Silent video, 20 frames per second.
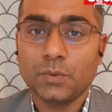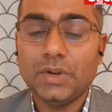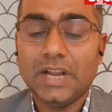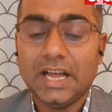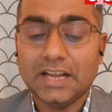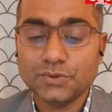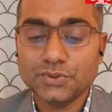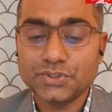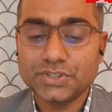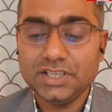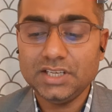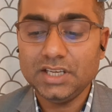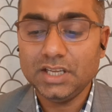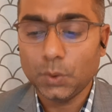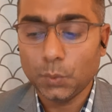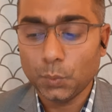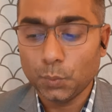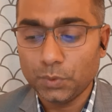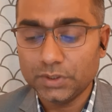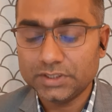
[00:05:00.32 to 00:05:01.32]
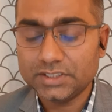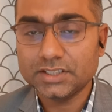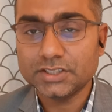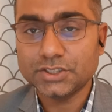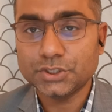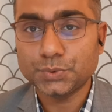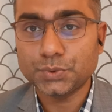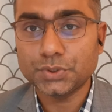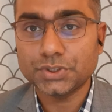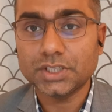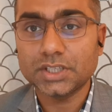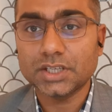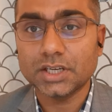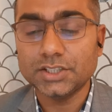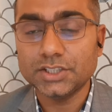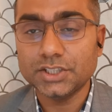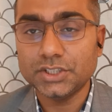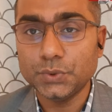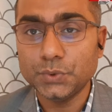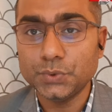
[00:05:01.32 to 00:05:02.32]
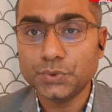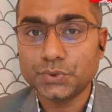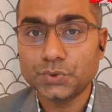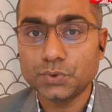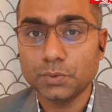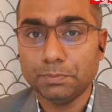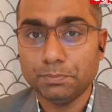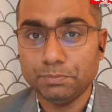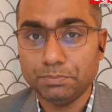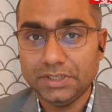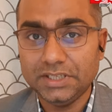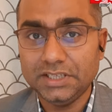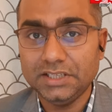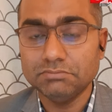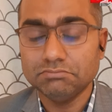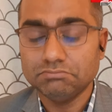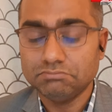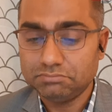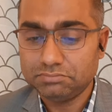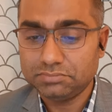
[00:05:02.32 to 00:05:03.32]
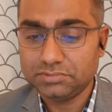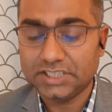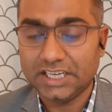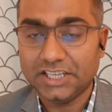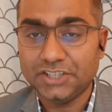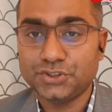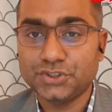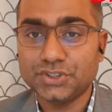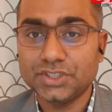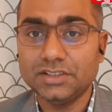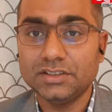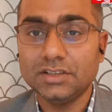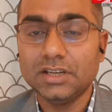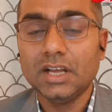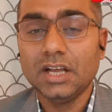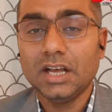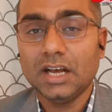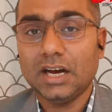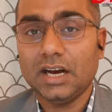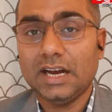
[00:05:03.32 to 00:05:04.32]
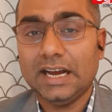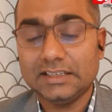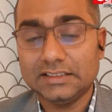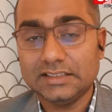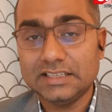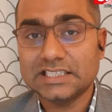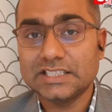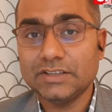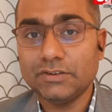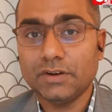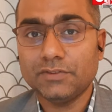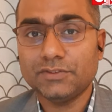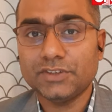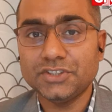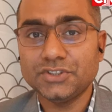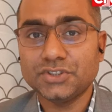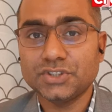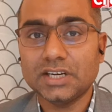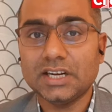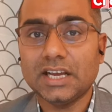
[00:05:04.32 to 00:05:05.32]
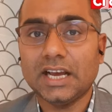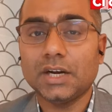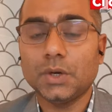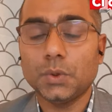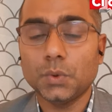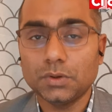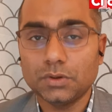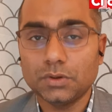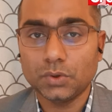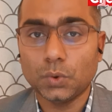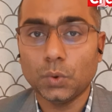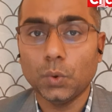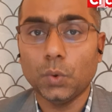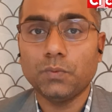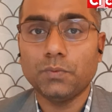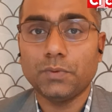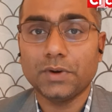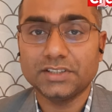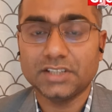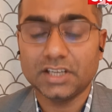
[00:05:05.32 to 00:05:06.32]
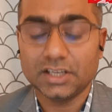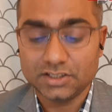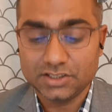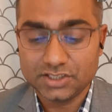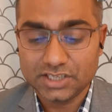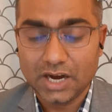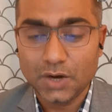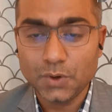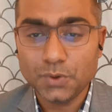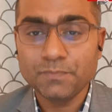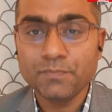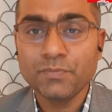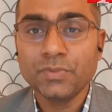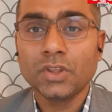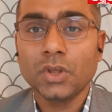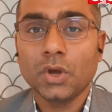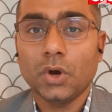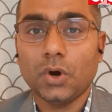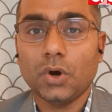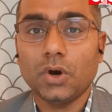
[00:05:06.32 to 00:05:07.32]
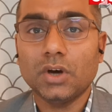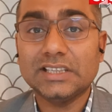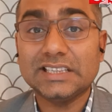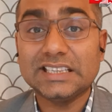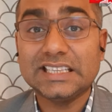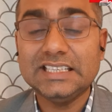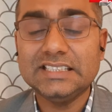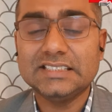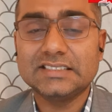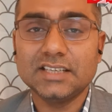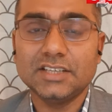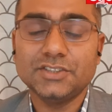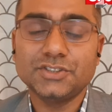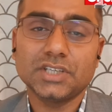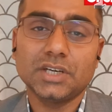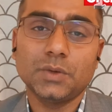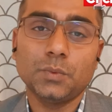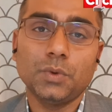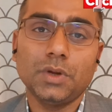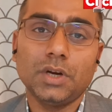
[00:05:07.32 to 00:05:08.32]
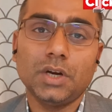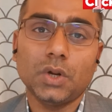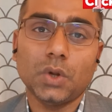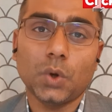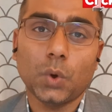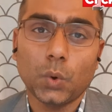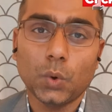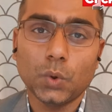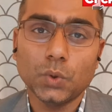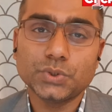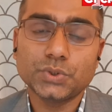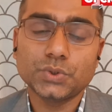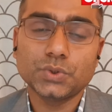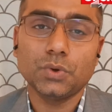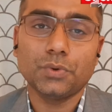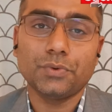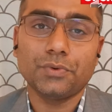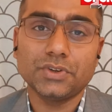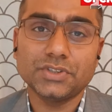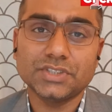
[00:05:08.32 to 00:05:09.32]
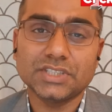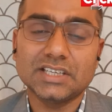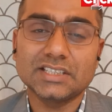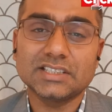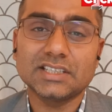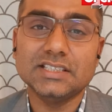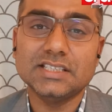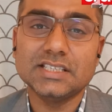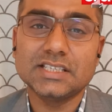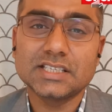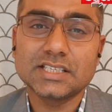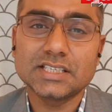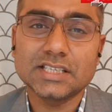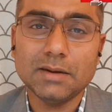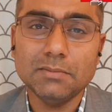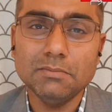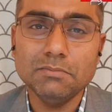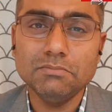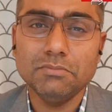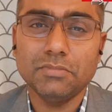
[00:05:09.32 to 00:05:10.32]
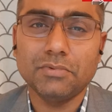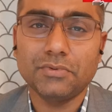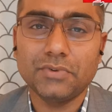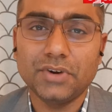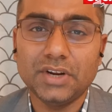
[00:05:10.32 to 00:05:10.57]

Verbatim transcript: We'll have to see whether the situation continues to be tension uh, at this level of tension and go further down or these tension will also result in some